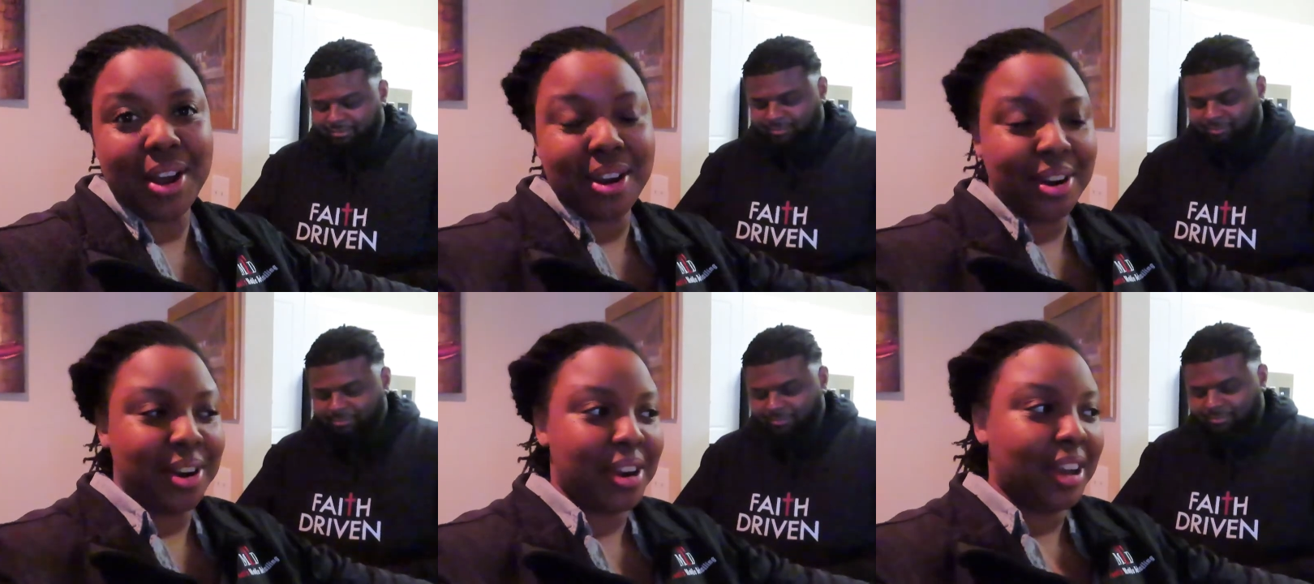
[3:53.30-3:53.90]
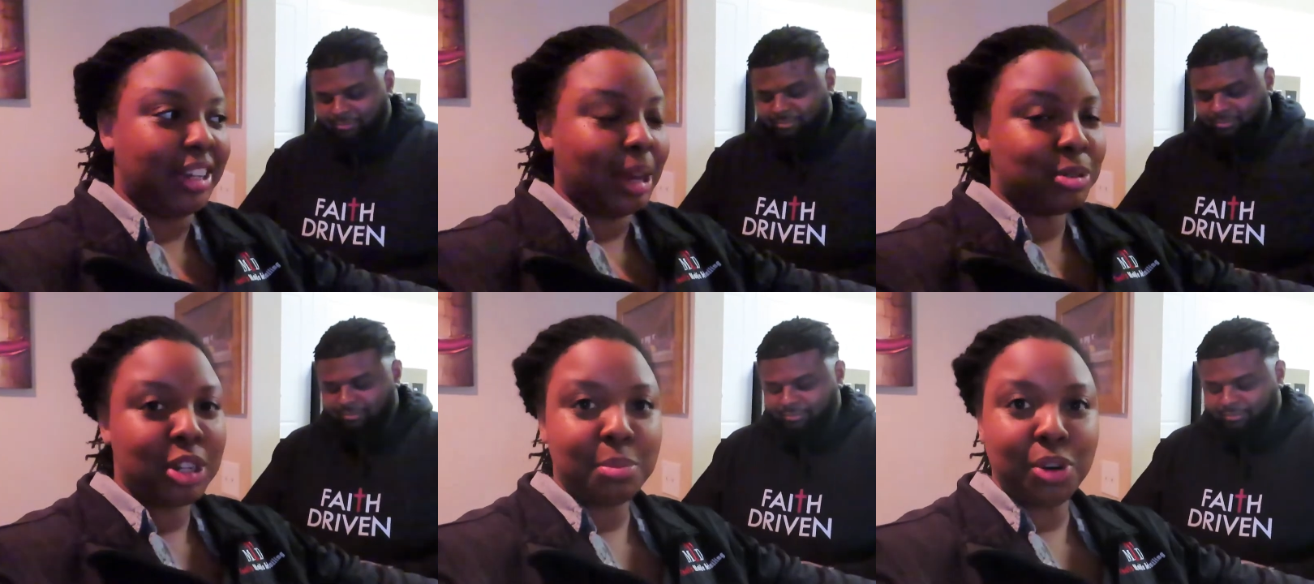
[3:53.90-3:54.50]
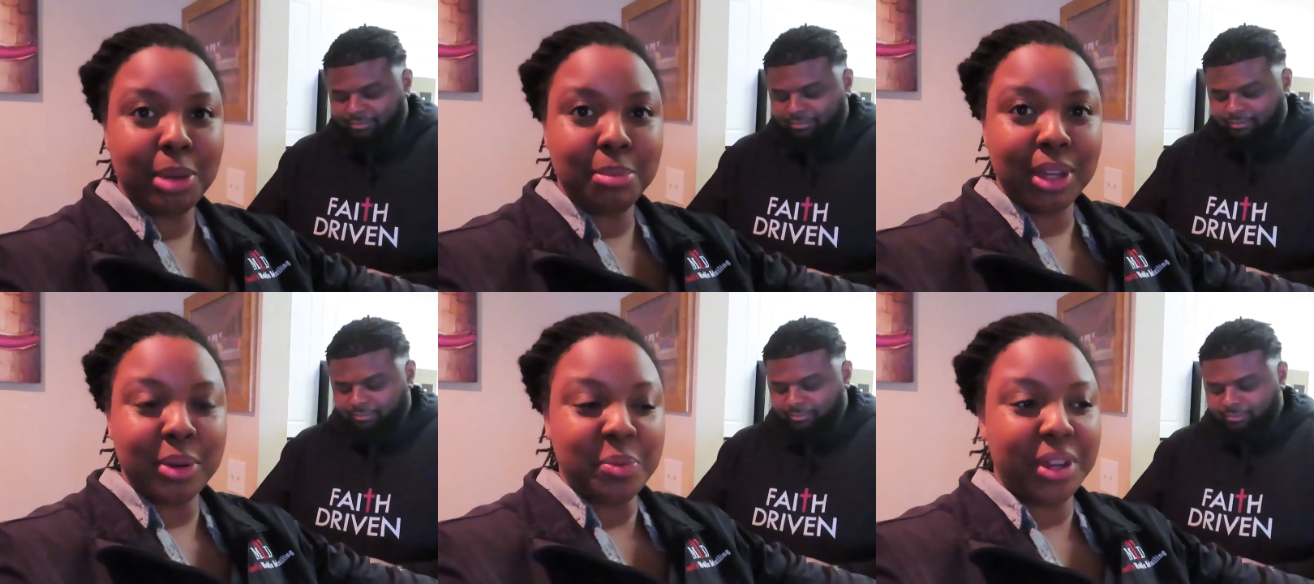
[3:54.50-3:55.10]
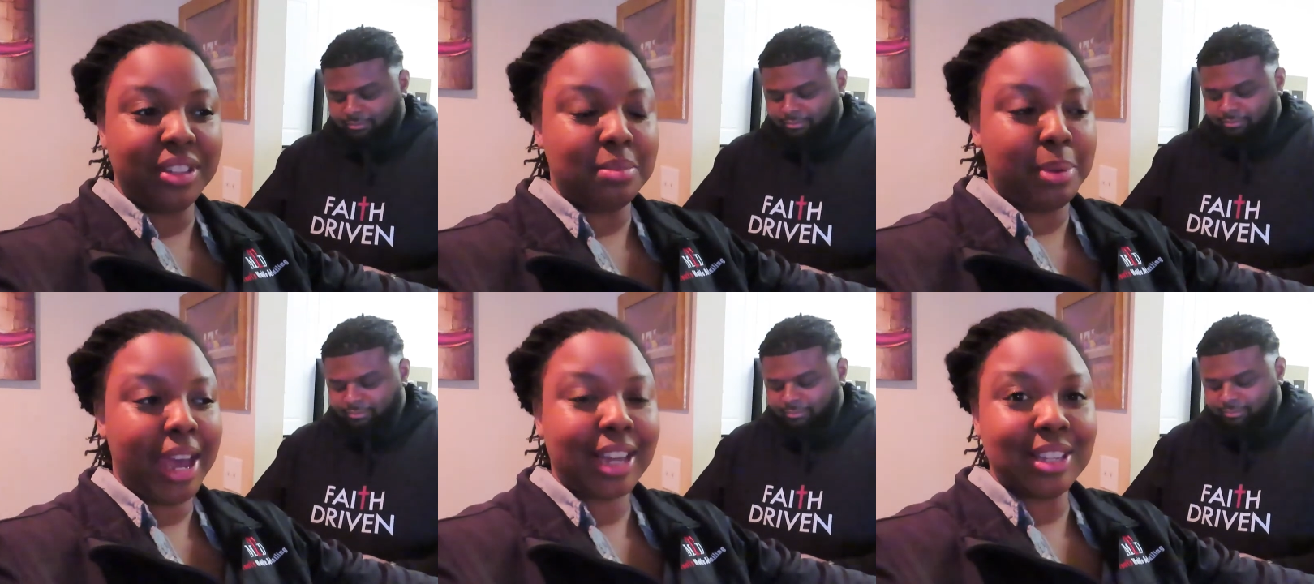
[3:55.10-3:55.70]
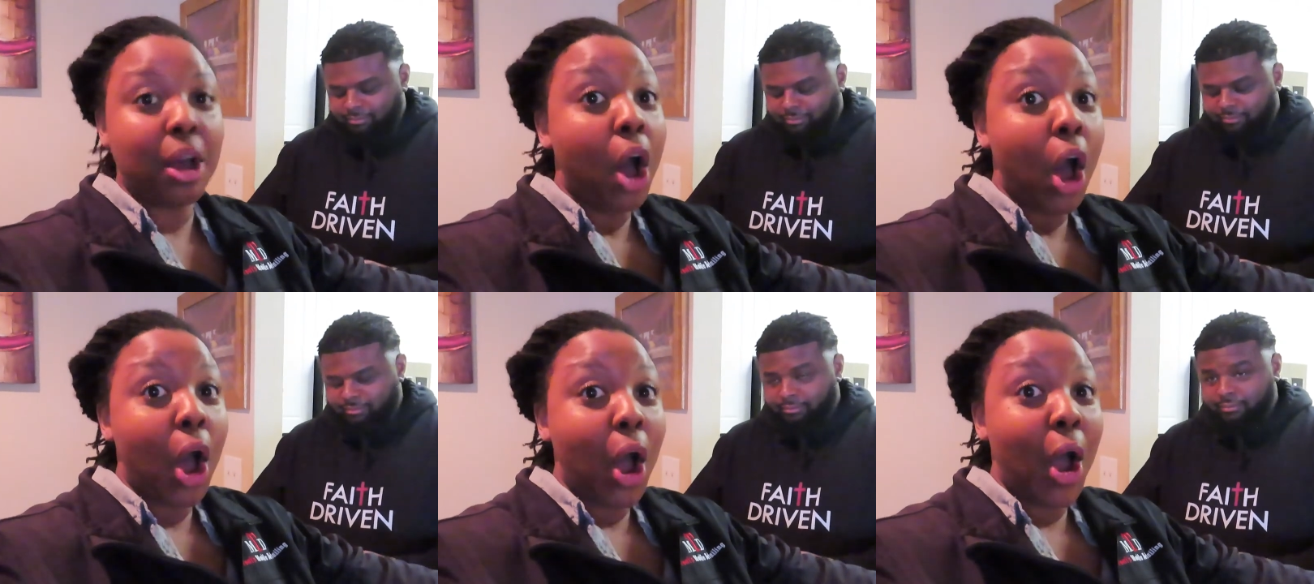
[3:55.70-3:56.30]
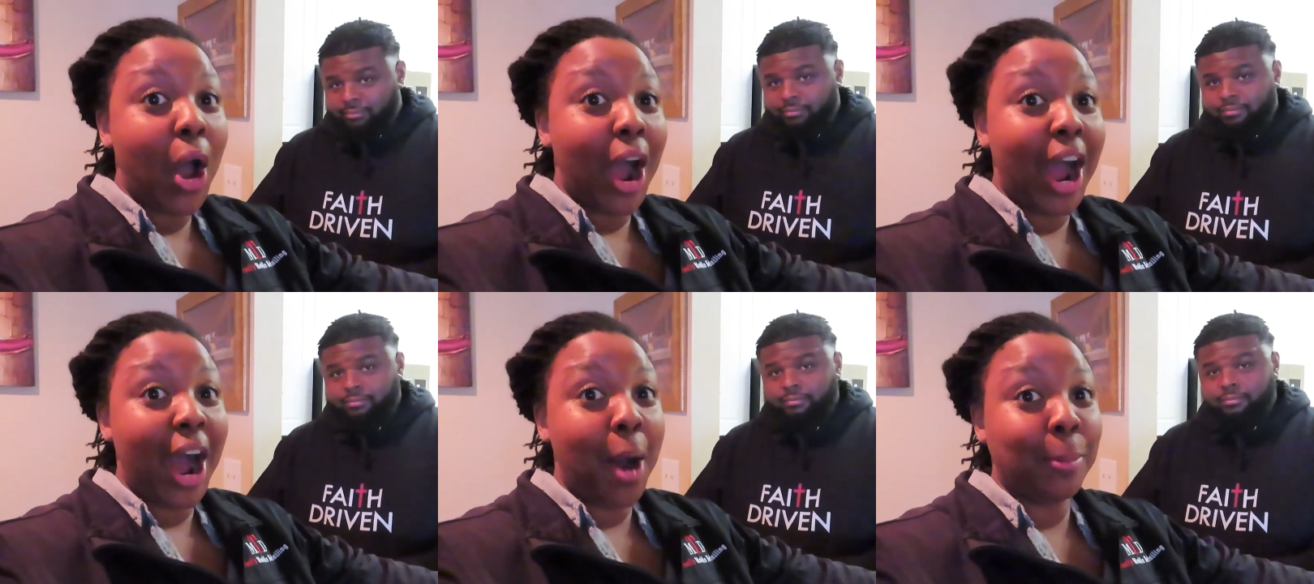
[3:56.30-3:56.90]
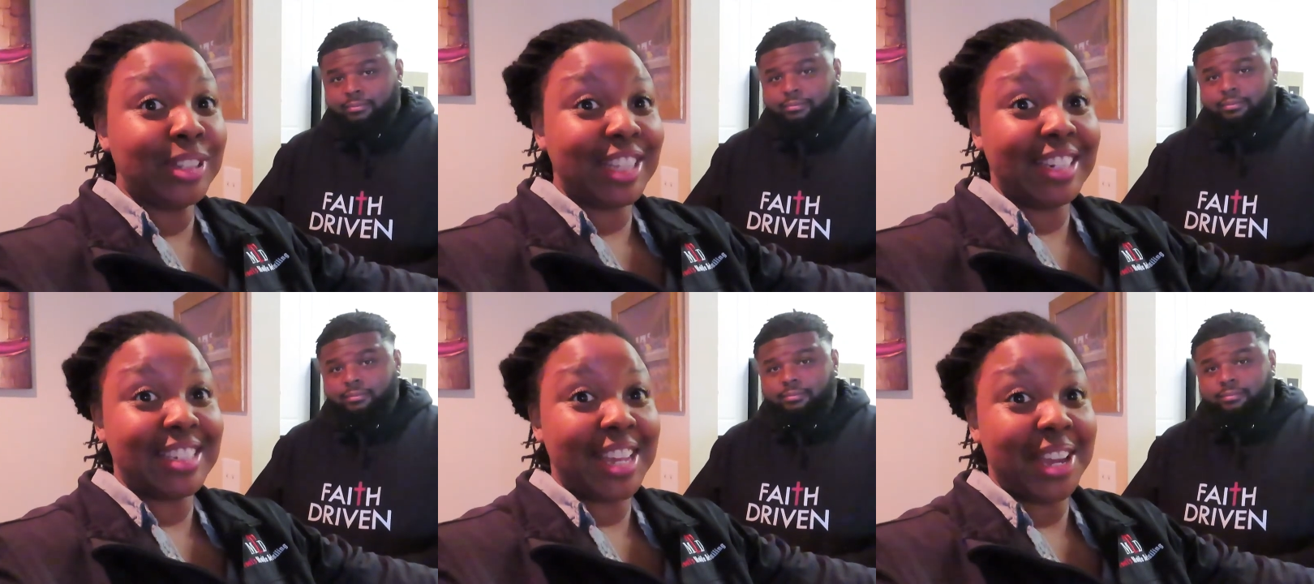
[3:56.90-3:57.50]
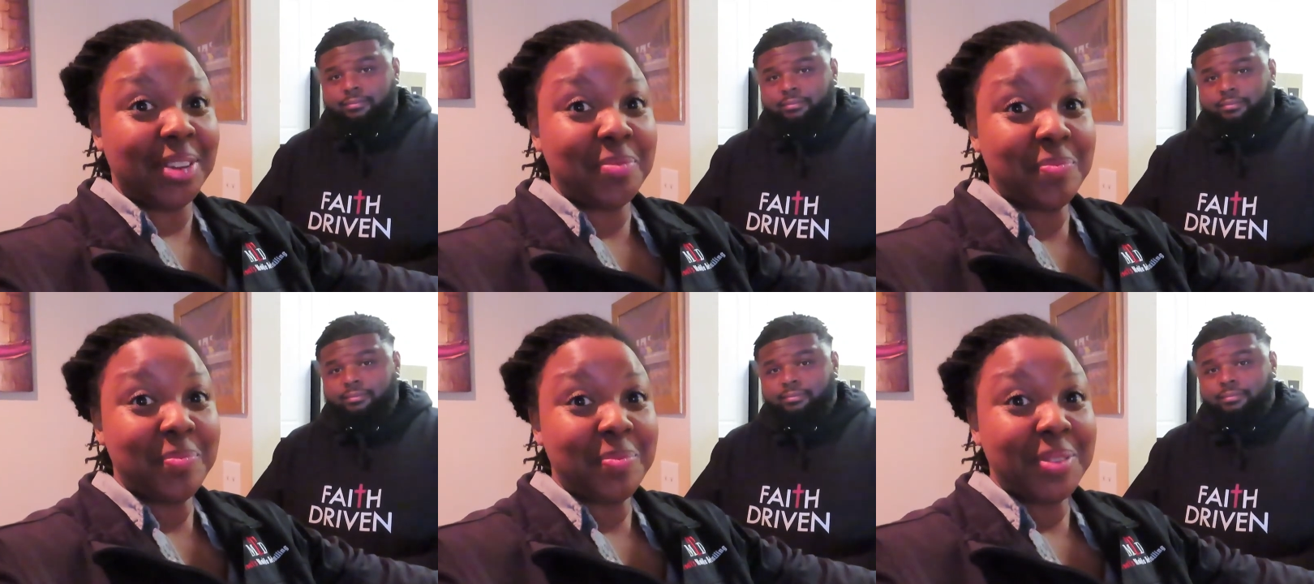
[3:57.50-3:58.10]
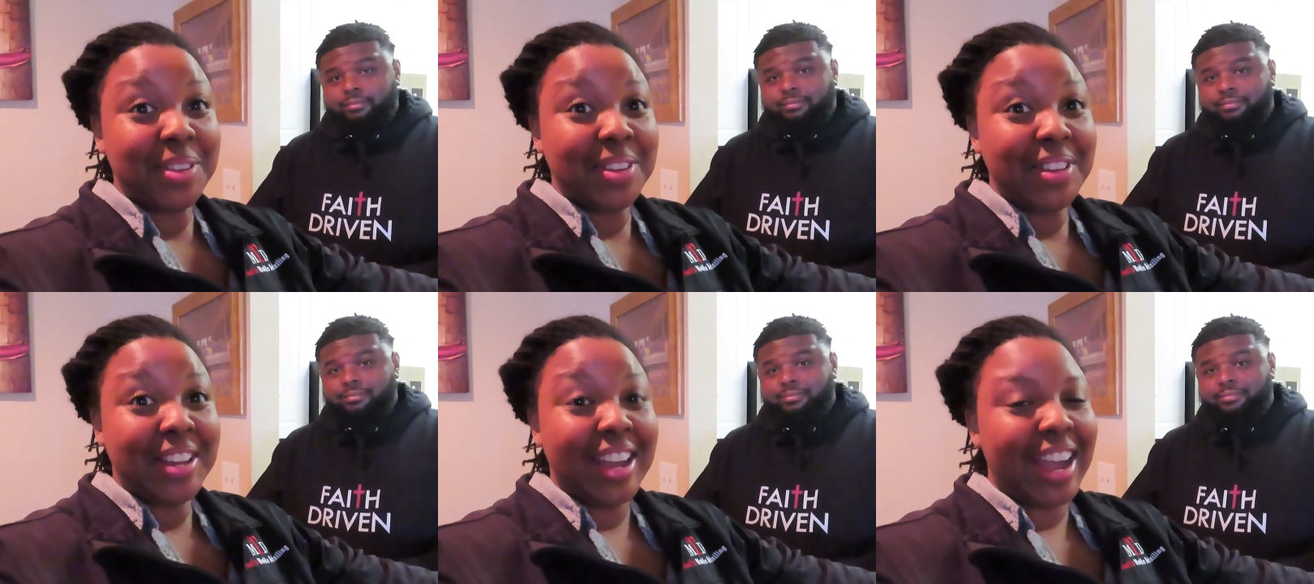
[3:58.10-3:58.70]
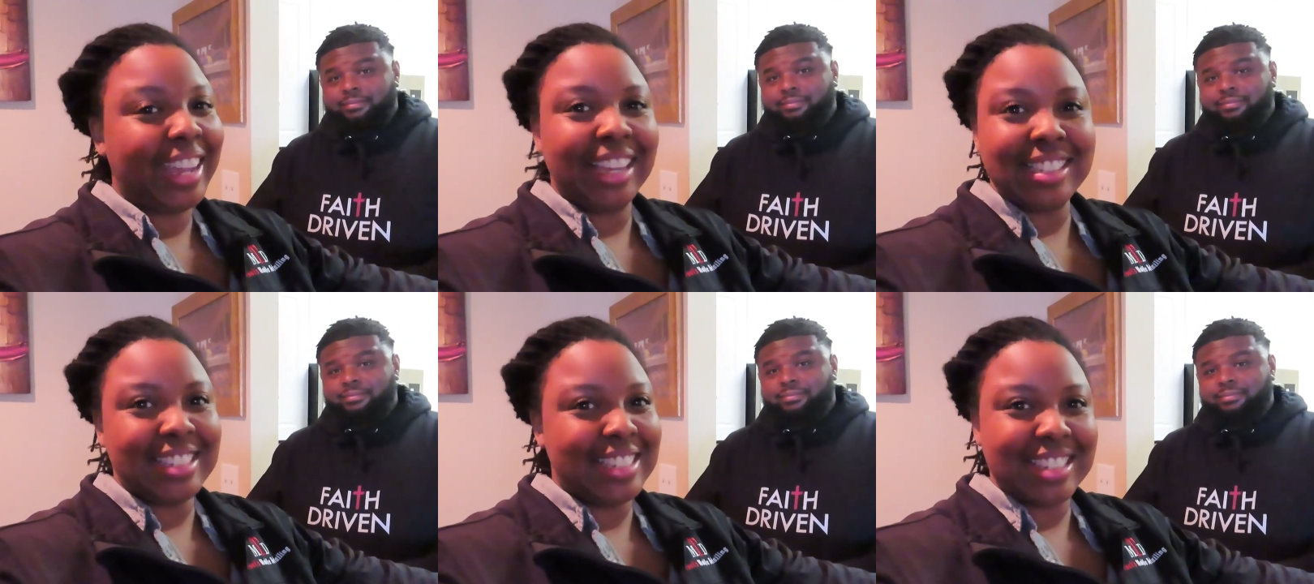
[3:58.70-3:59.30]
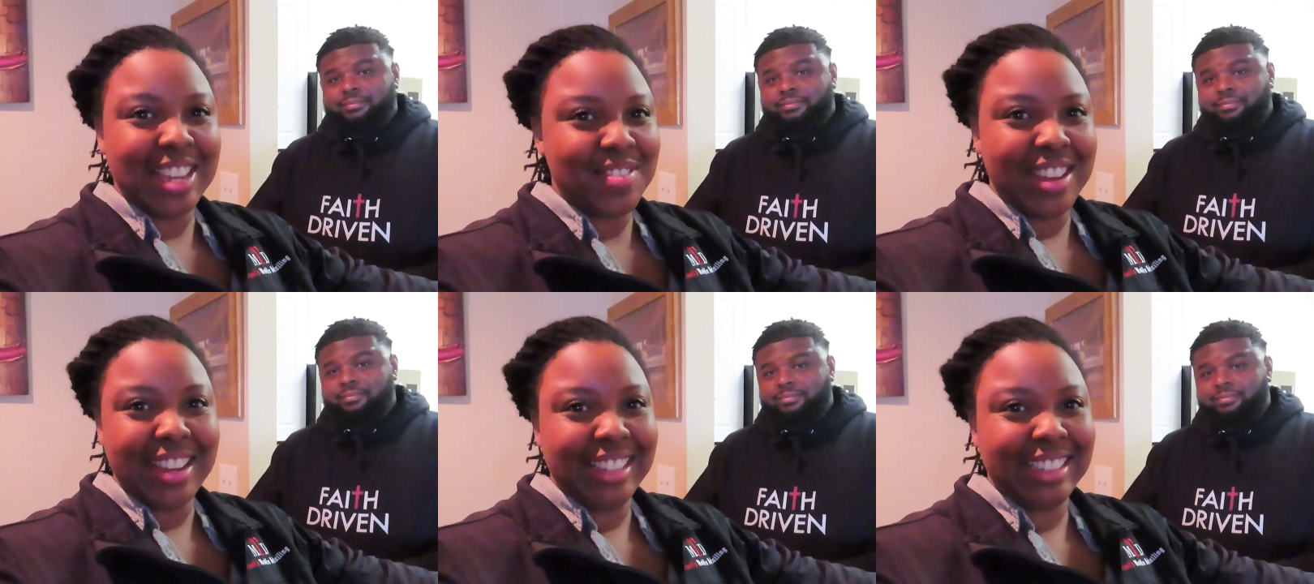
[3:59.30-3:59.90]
Speaker 1: our adoption appointment with back oh, almost said his name. I can't say his name yet.